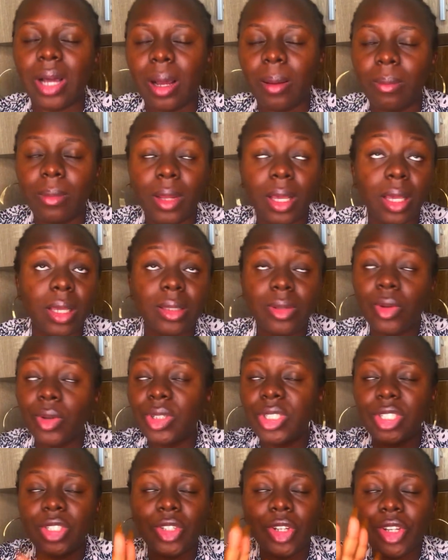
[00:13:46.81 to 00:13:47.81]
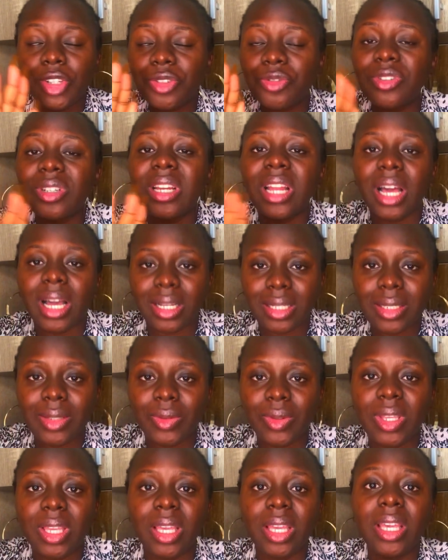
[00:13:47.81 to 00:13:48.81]
I'm like, Tochi, just relax,
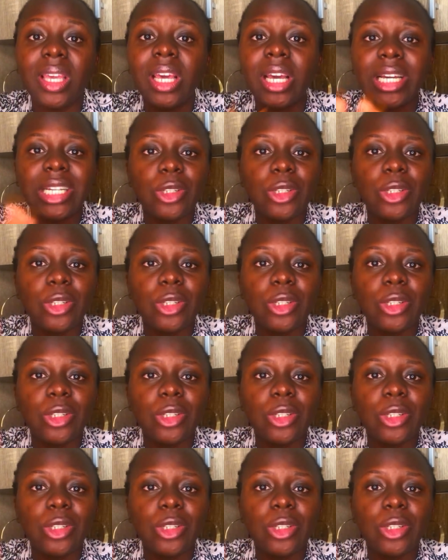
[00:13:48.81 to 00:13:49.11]
okay?